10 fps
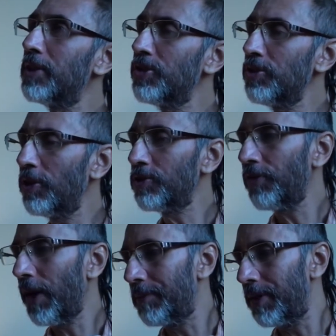Krishna's
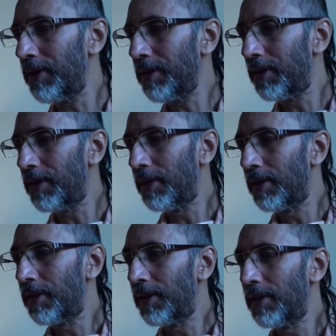family
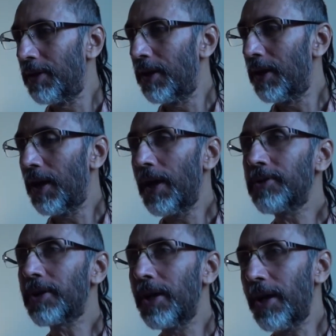
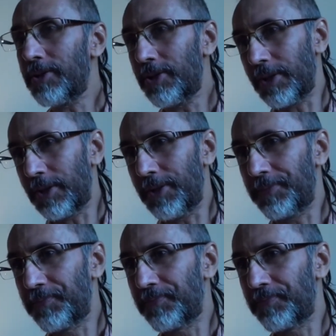as a caretaker.